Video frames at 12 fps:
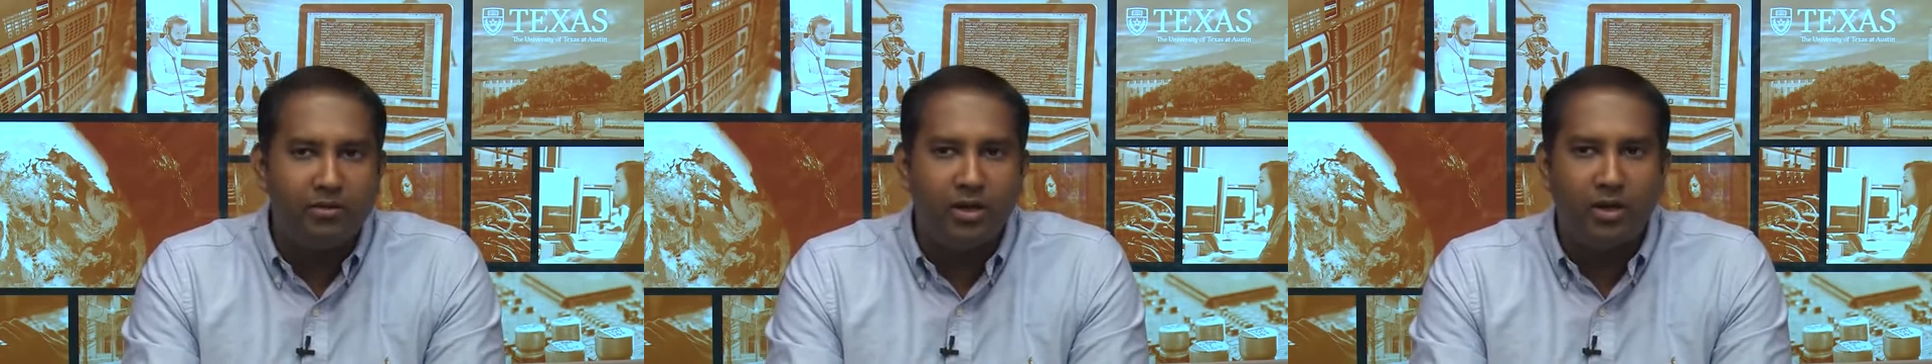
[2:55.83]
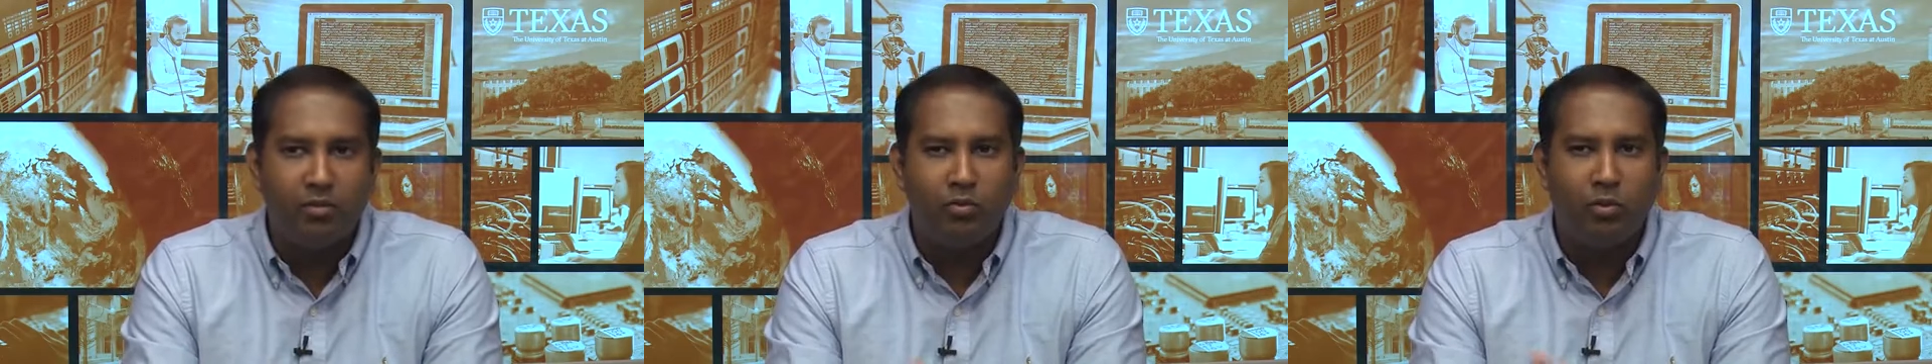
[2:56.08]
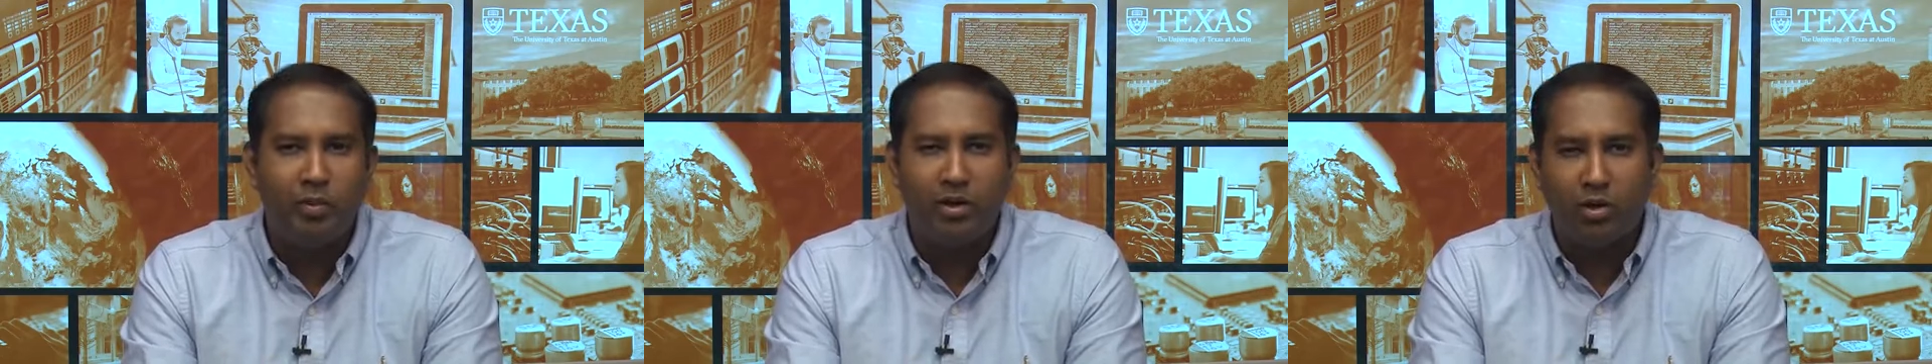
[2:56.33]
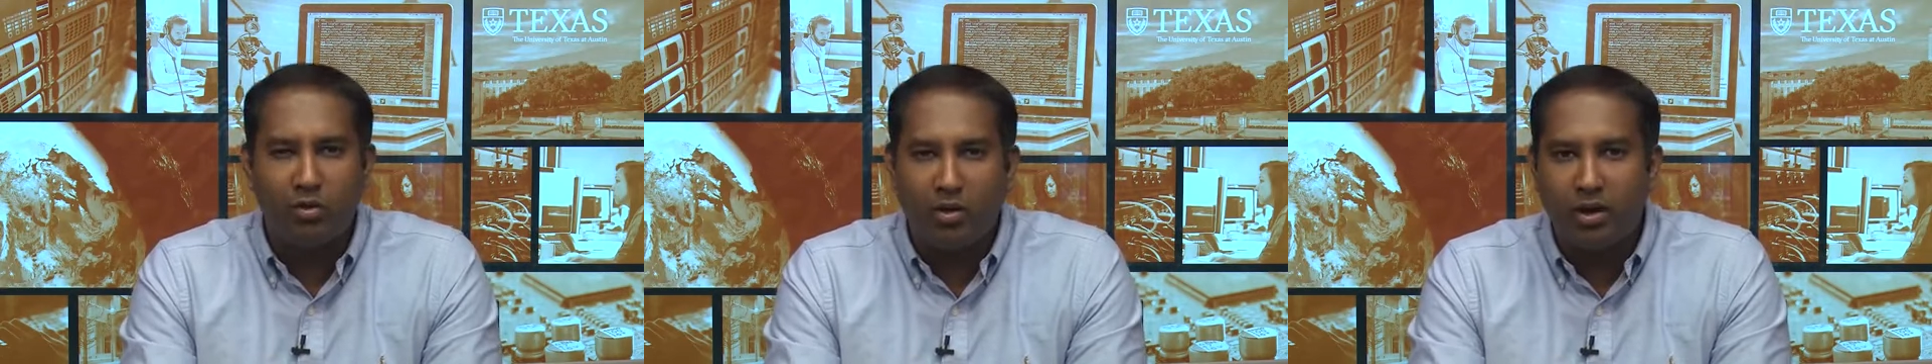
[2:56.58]
that would be
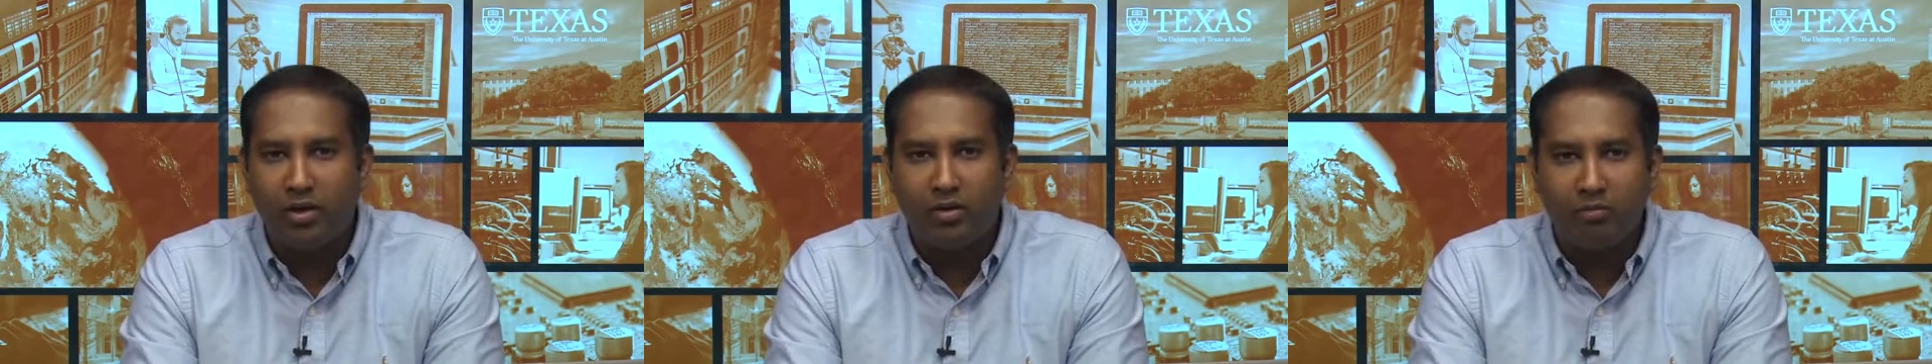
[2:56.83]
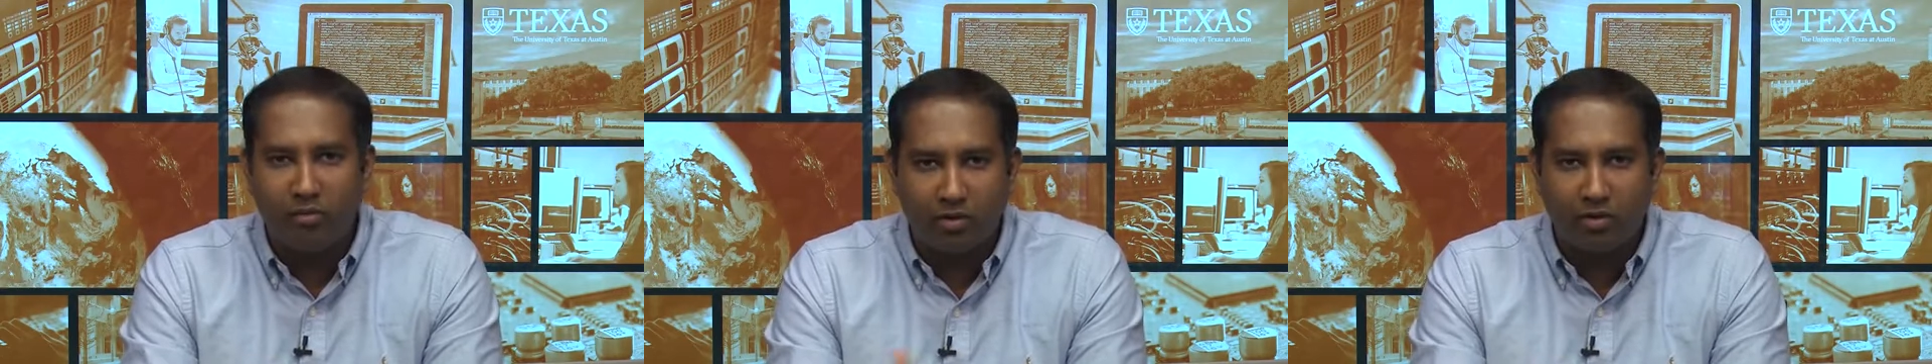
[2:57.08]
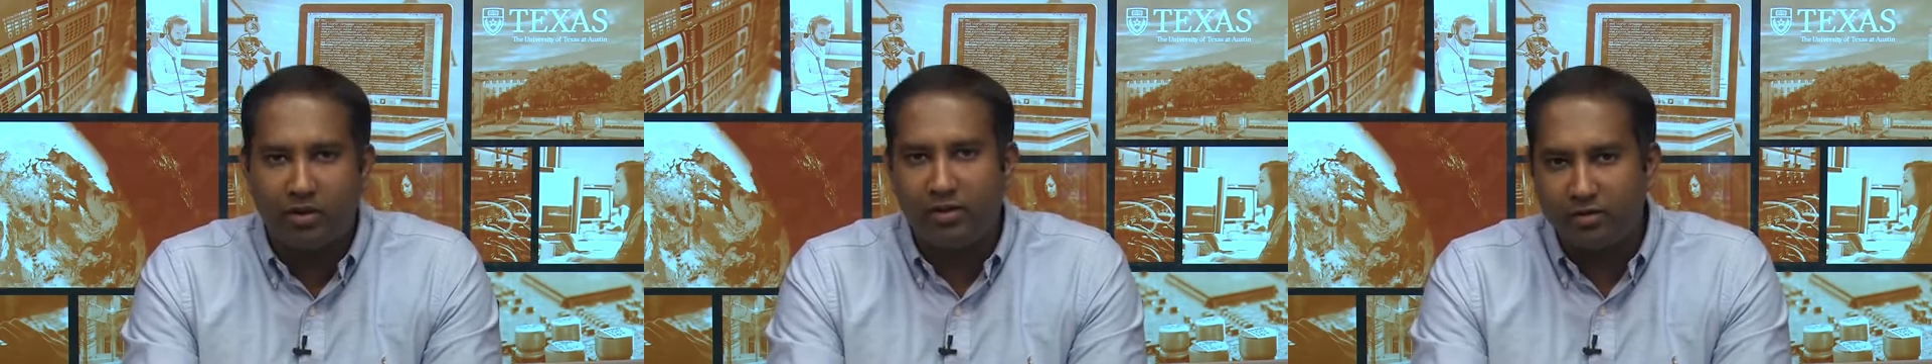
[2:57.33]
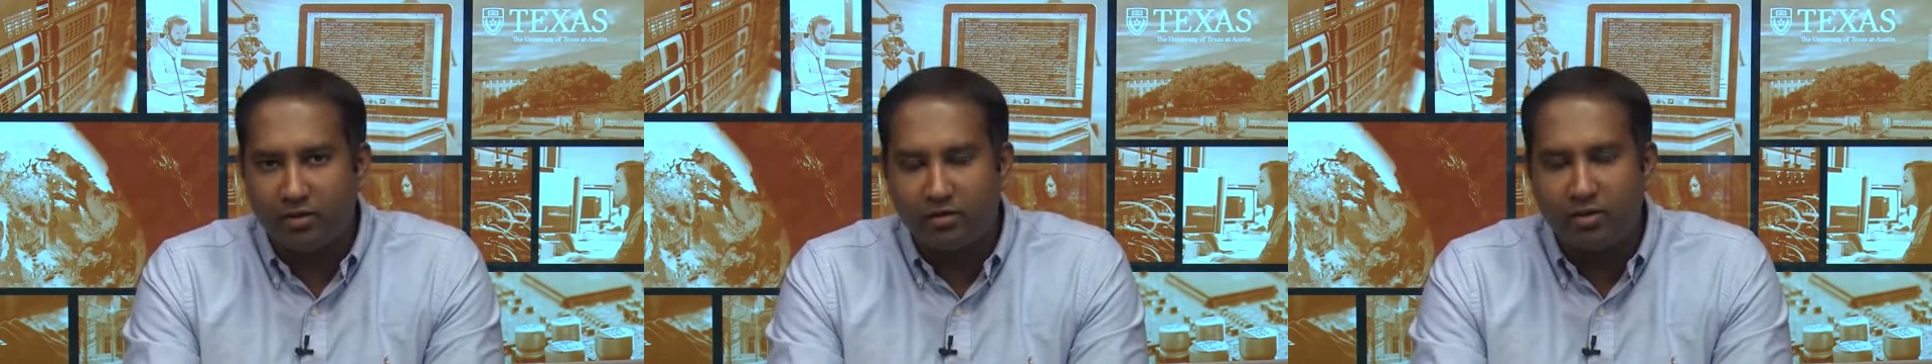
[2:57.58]
required for a
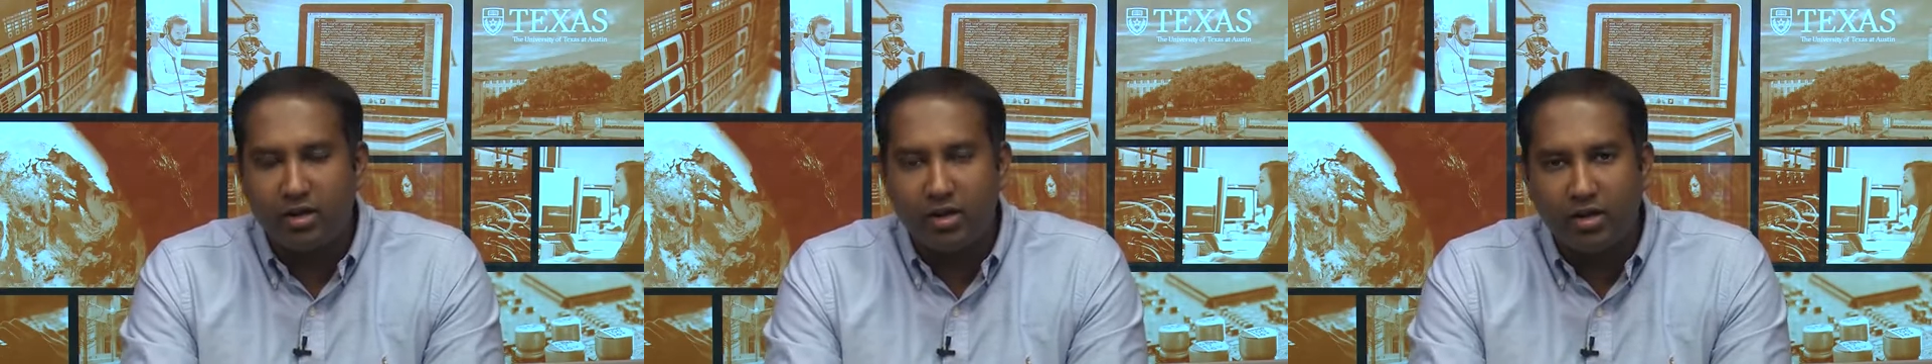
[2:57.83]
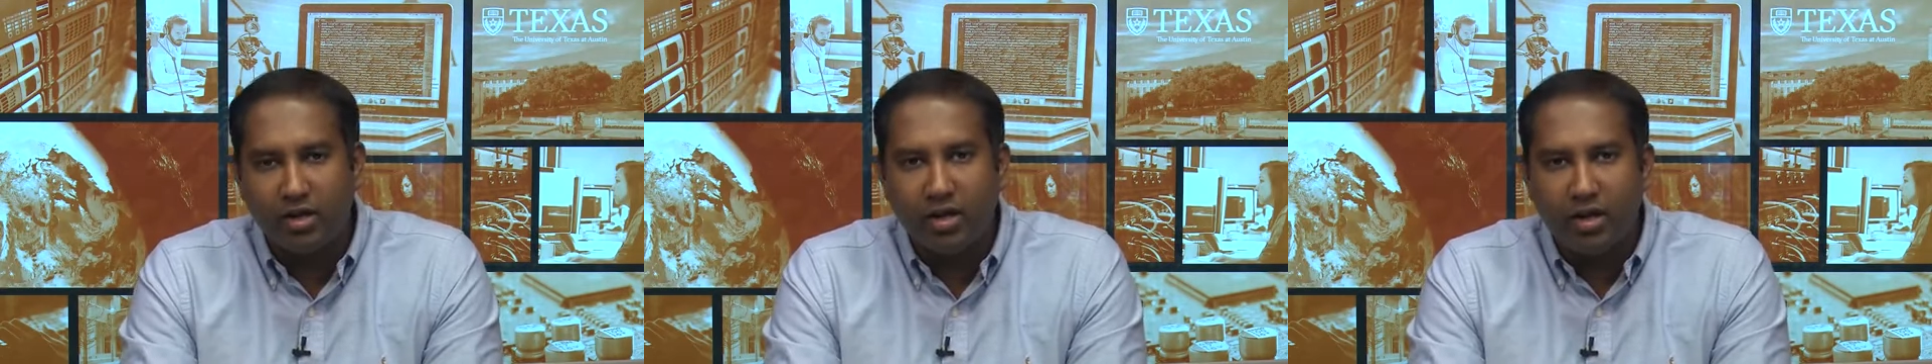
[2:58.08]
research career.